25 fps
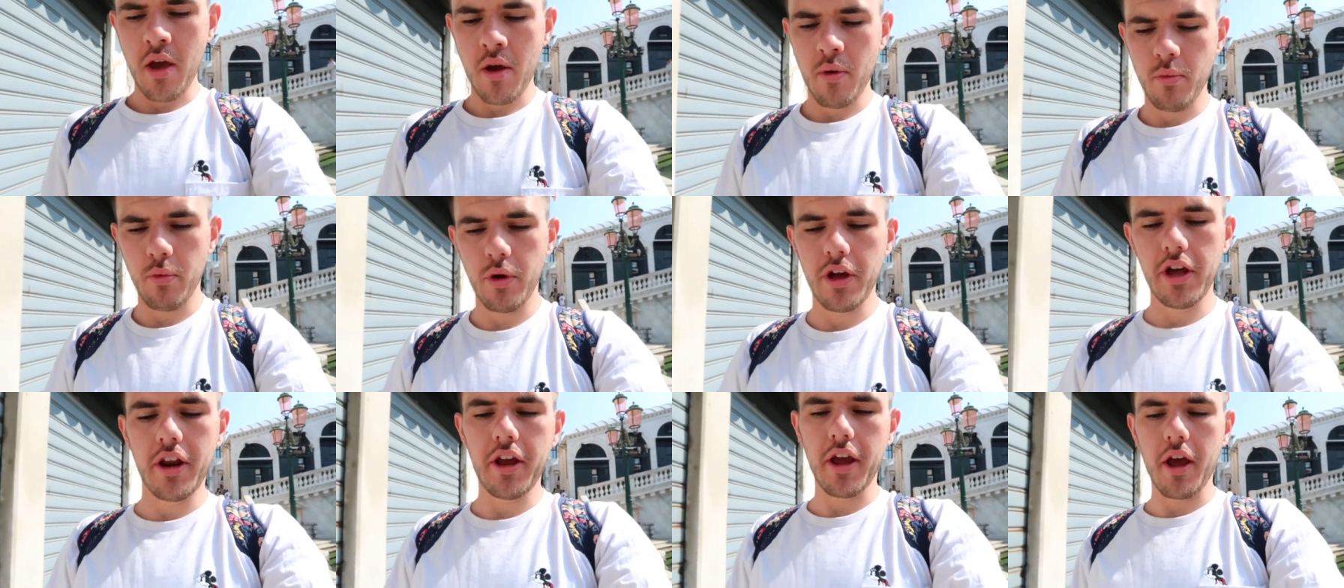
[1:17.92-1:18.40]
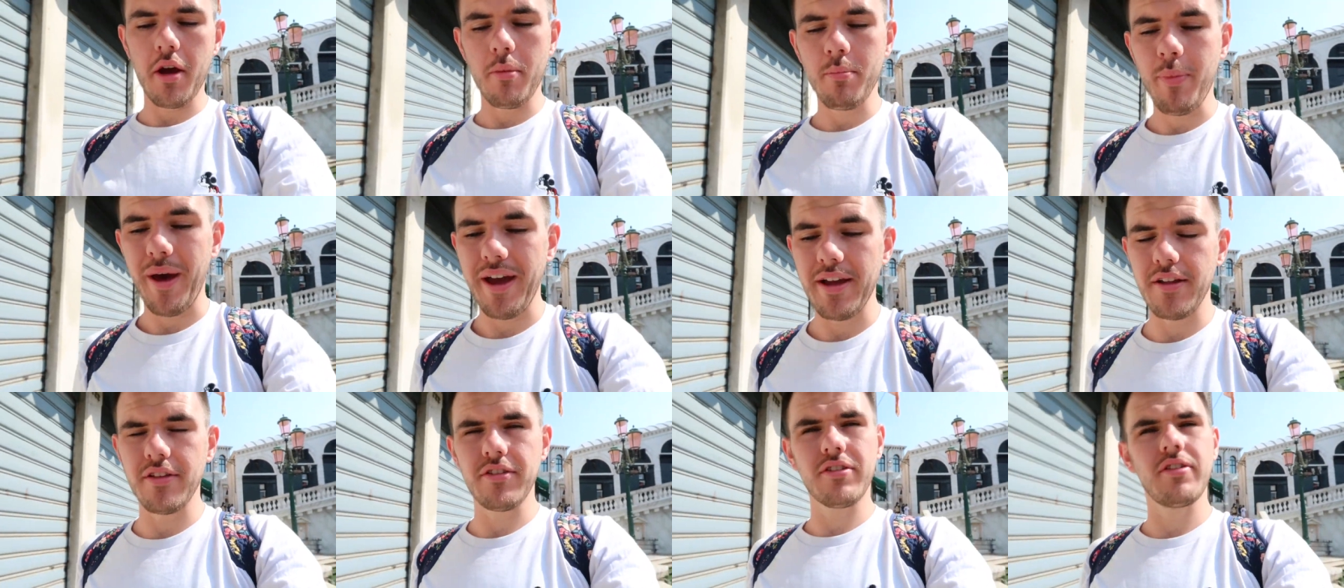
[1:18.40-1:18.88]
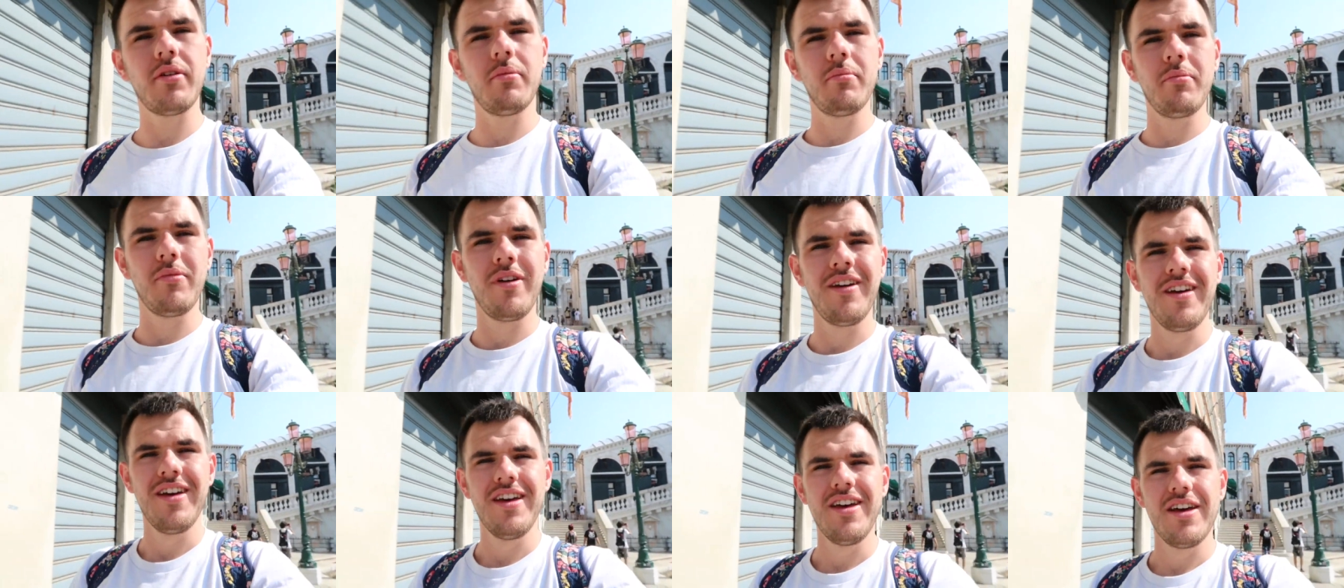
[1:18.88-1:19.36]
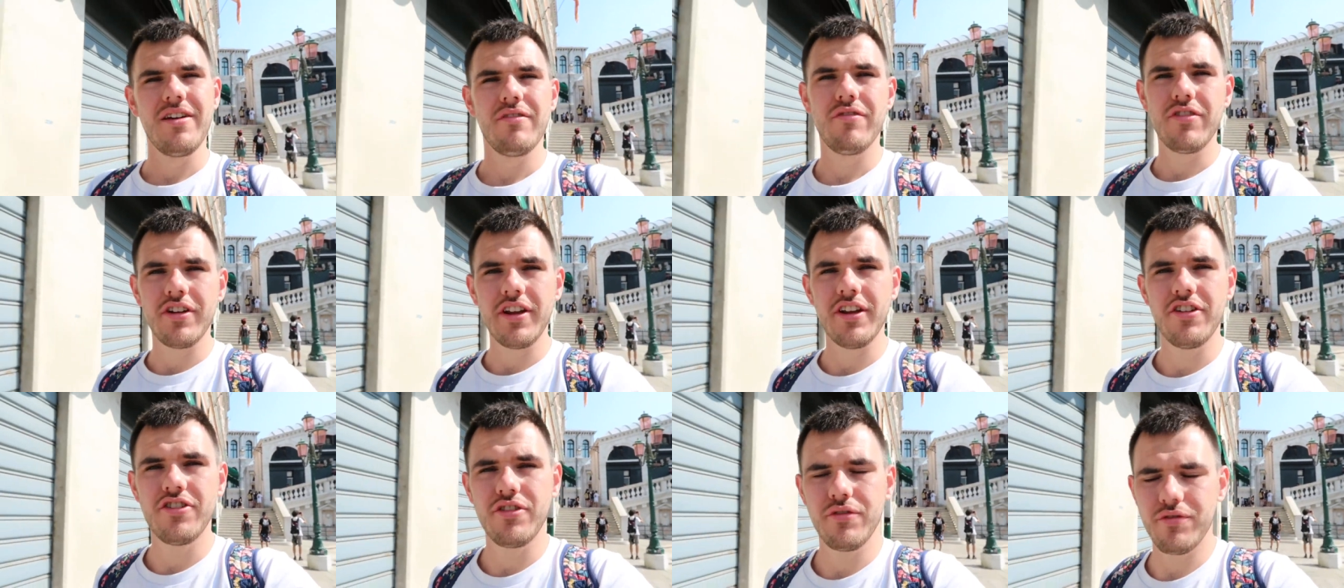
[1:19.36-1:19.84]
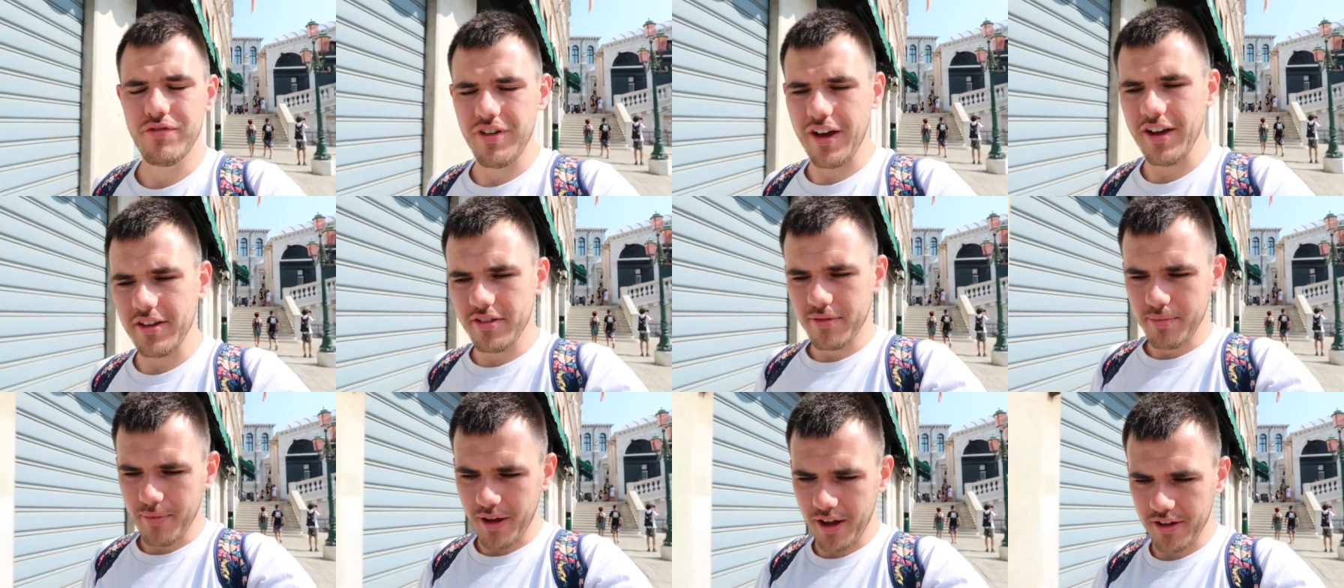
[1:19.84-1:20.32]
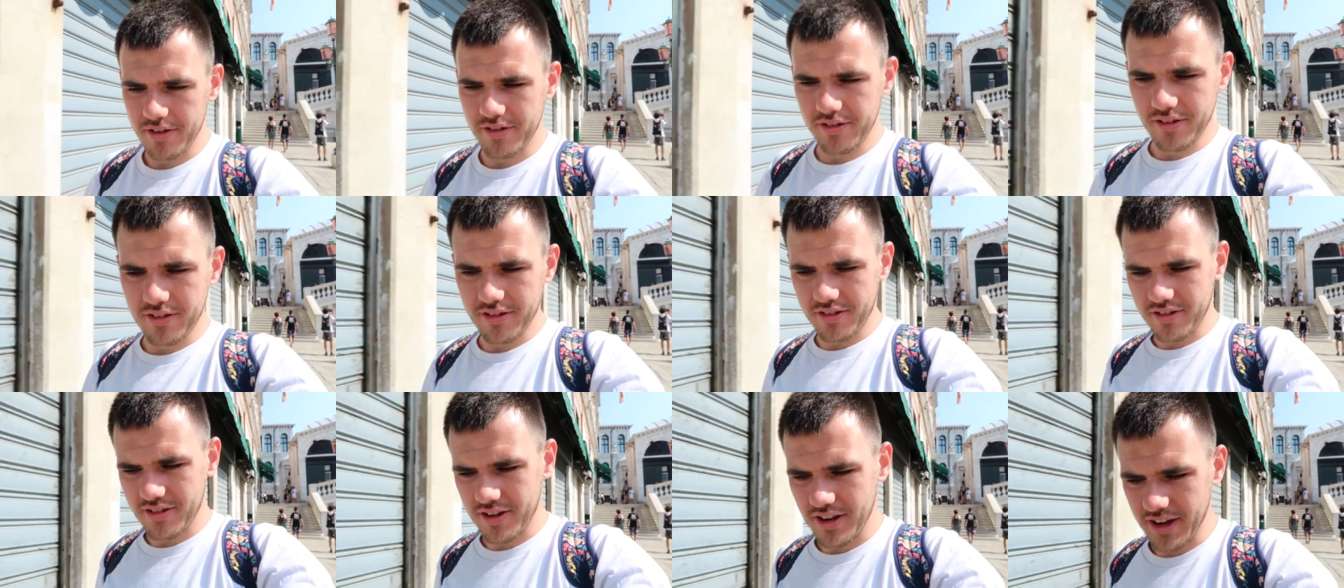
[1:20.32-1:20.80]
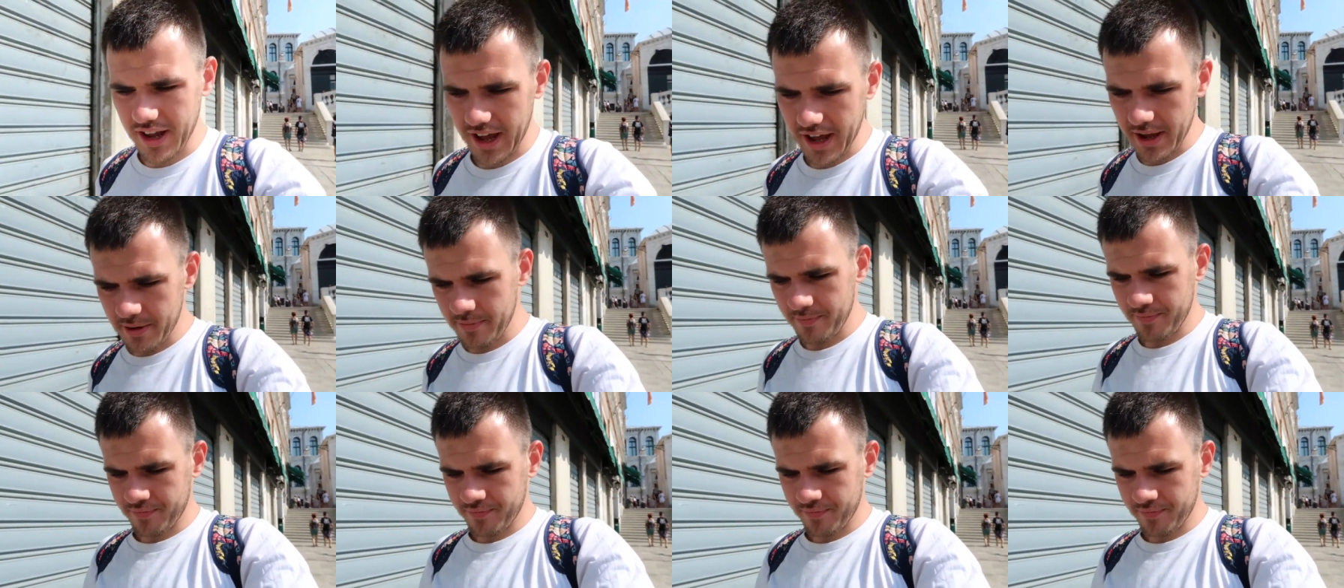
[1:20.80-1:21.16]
gonna go and paint some Venetian face masks today.